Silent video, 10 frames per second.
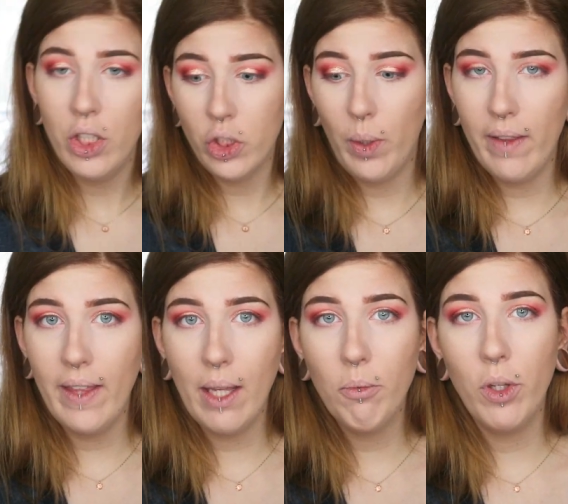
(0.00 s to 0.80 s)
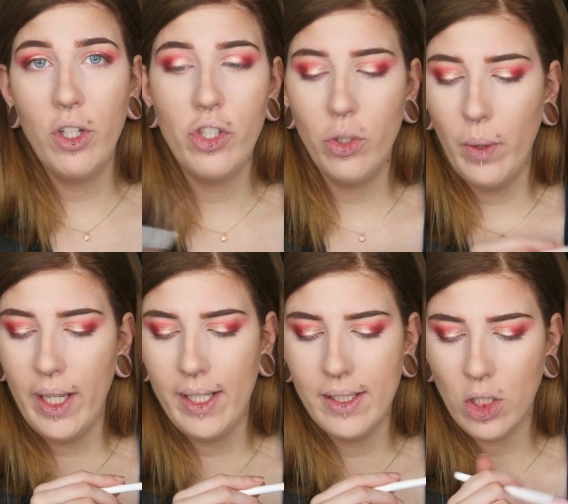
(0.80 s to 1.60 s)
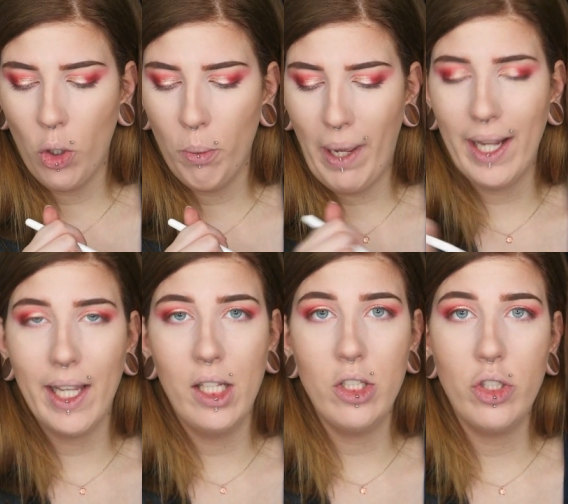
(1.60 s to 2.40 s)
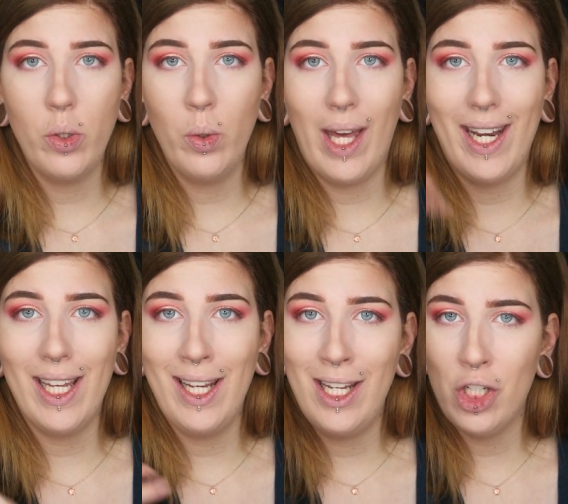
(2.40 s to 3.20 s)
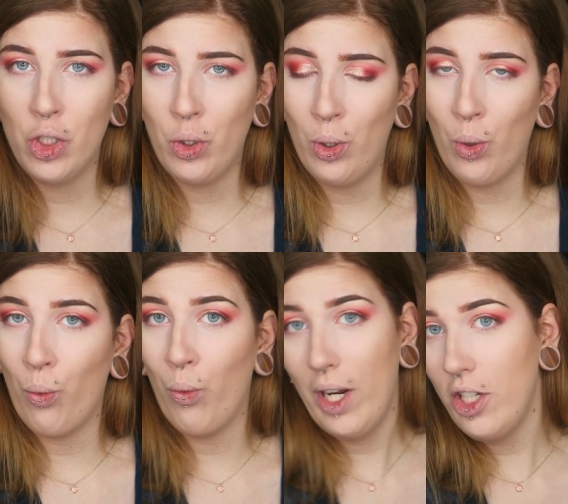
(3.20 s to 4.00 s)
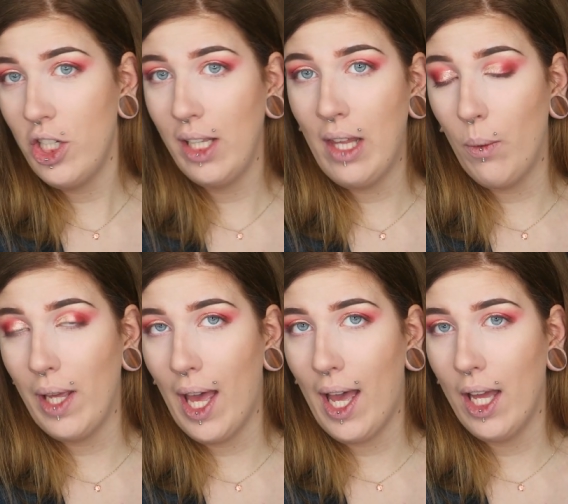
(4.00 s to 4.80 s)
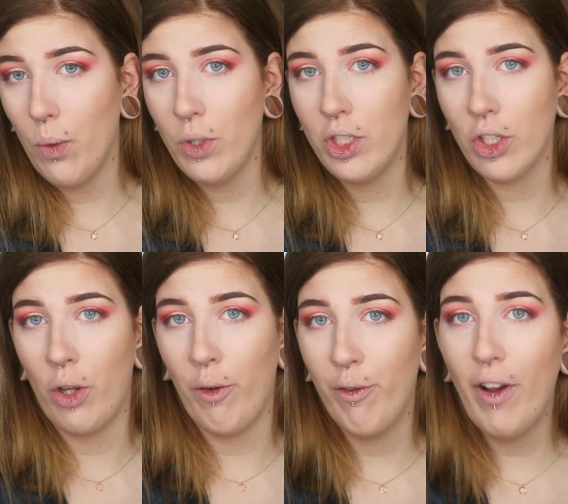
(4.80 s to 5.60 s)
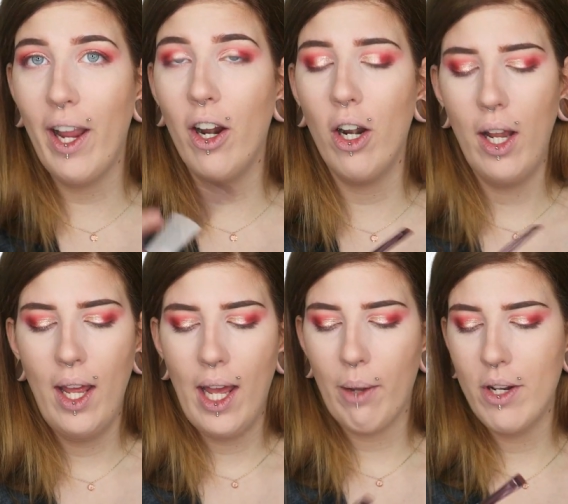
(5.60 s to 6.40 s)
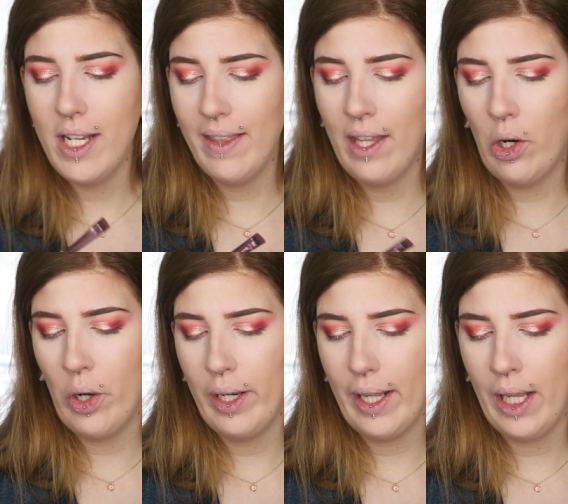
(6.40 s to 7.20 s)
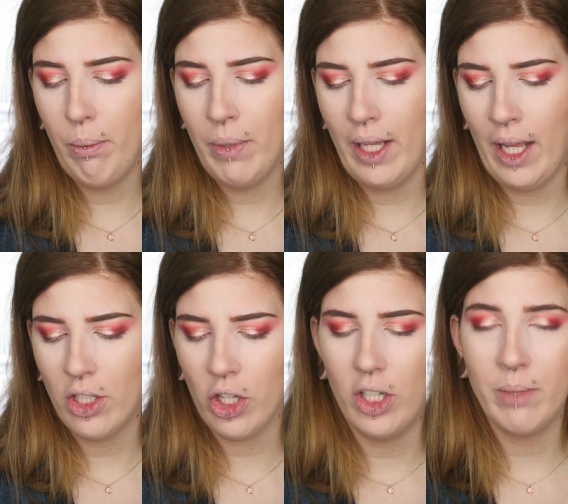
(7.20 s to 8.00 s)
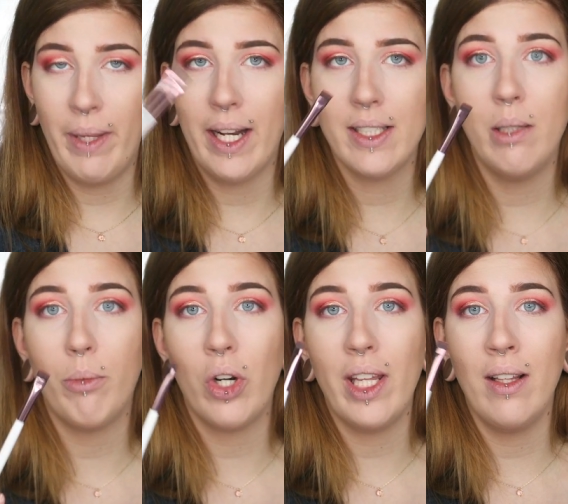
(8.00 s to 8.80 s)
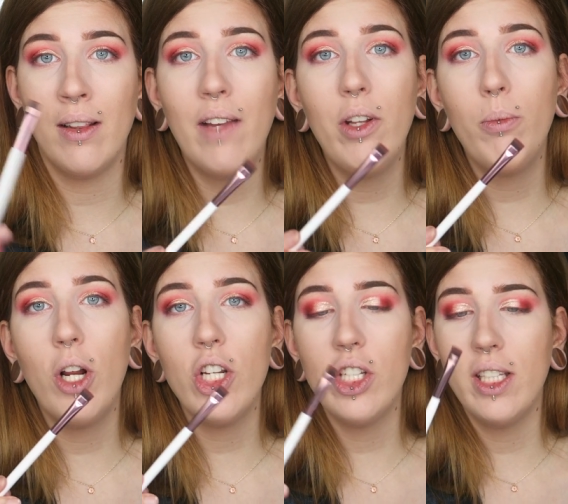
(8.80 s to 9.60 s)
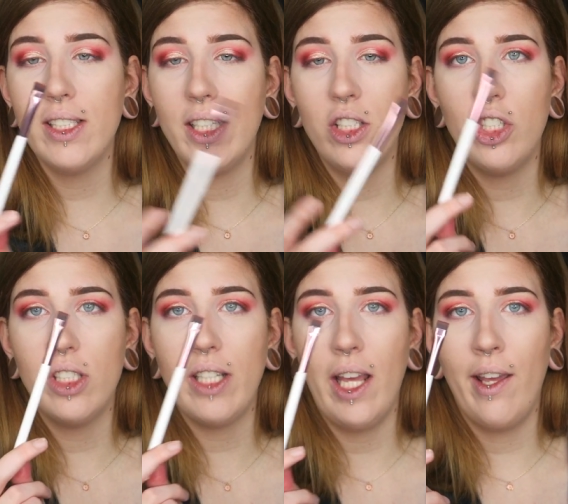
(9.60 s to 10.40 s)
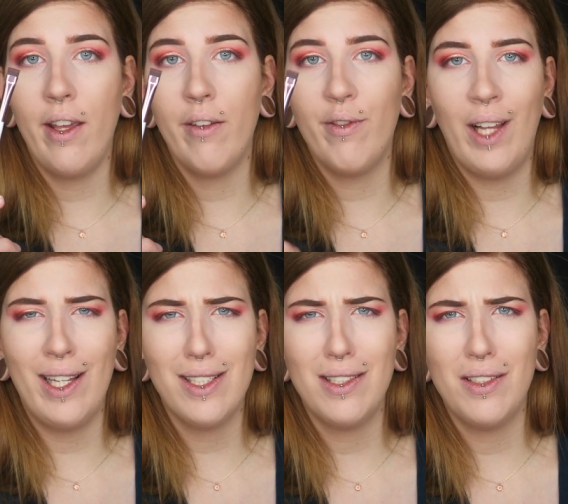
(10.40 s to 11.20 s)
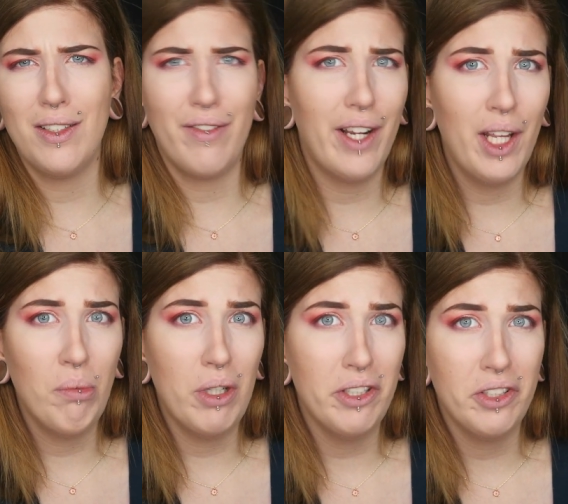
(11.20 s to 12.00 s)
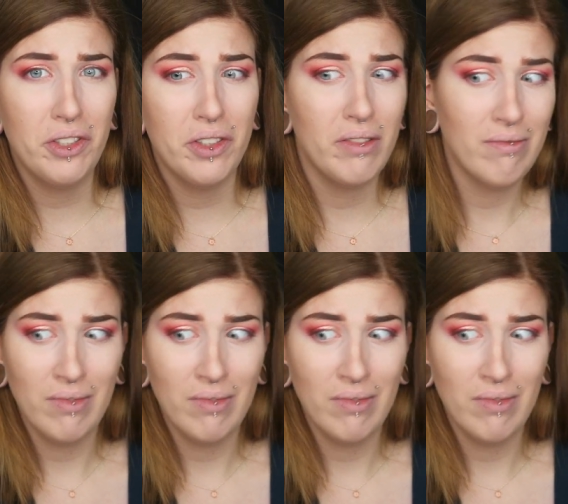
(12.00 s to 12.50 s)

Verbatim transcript: So what I think I'm going to do is go back into that initial red shade that we had, which is called Fire. I'm going to take that on a B H Cosmetics number eleven brush. This is just a flat defining brush.